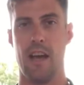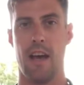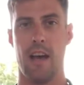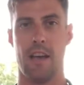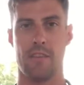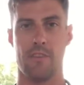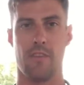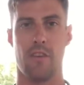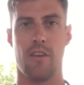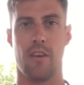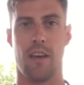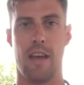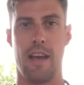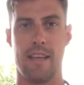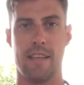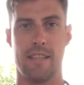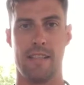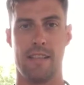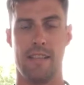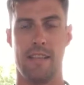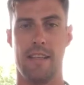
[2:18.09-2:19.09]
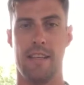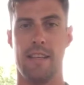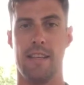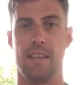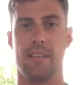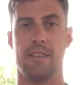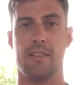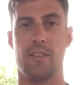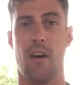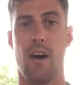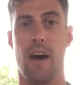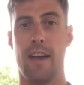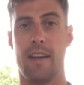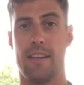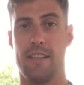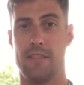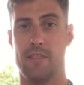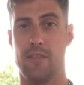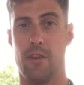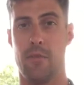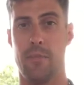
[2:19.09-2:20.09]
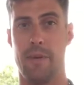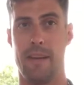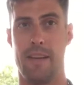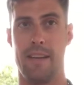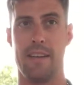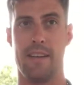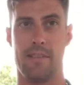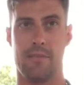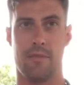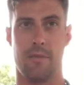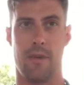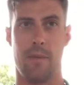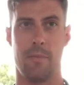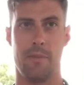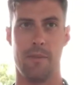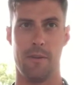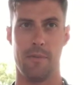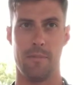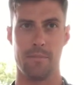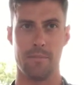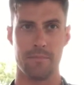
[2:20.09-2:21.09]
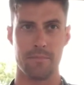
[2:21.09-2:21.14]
as long as the site is not being disrupted.